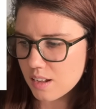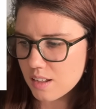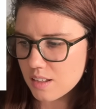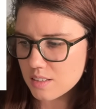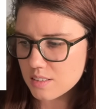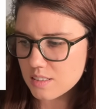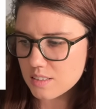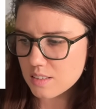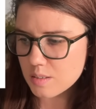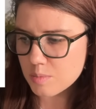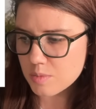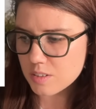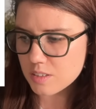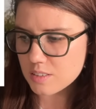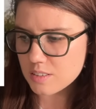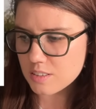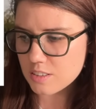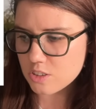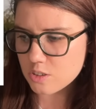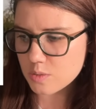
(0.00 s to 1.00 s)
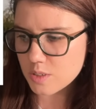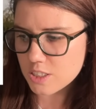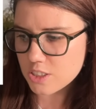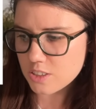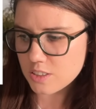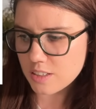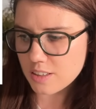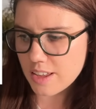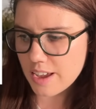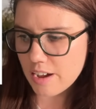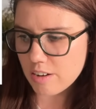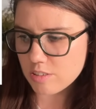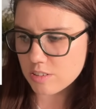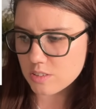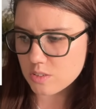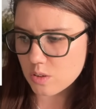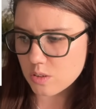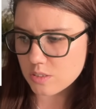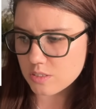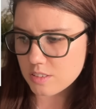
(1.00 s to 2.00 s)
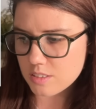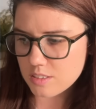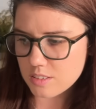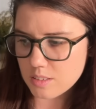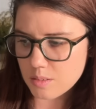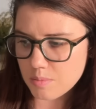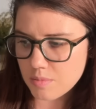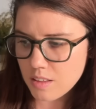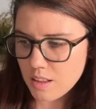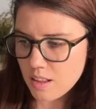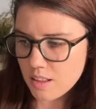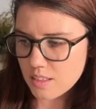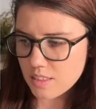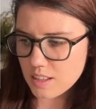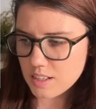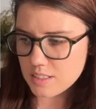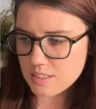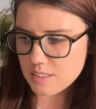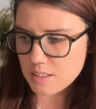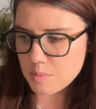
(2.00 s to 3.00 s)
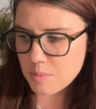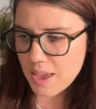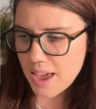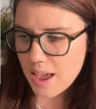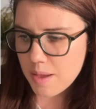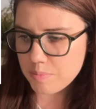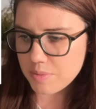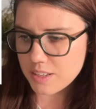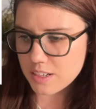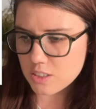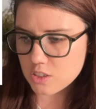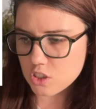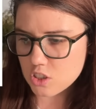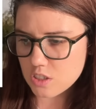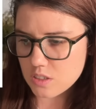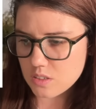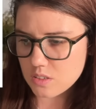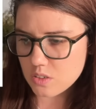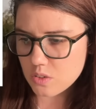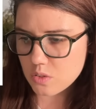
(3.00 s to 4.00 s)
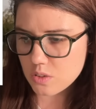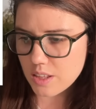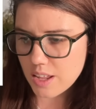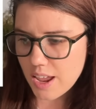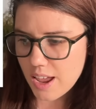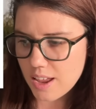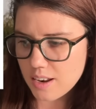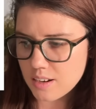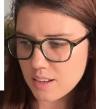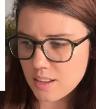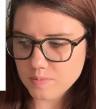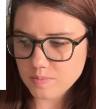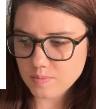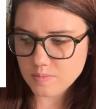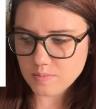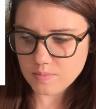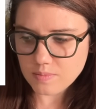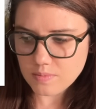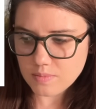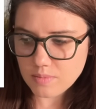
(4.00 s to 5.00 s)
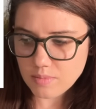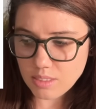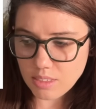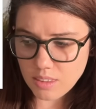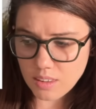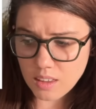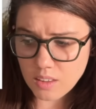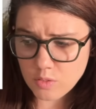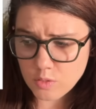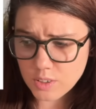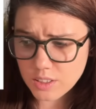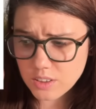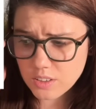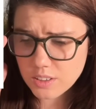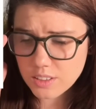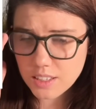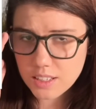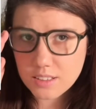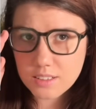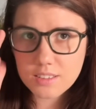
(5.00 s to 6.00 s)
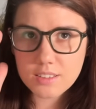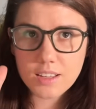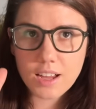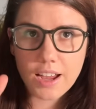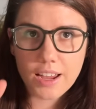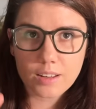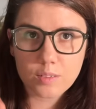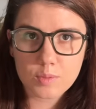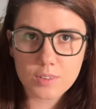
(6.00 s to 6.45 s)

A similar situation in the outer solar system. They seem happy to just do that. If we look inside,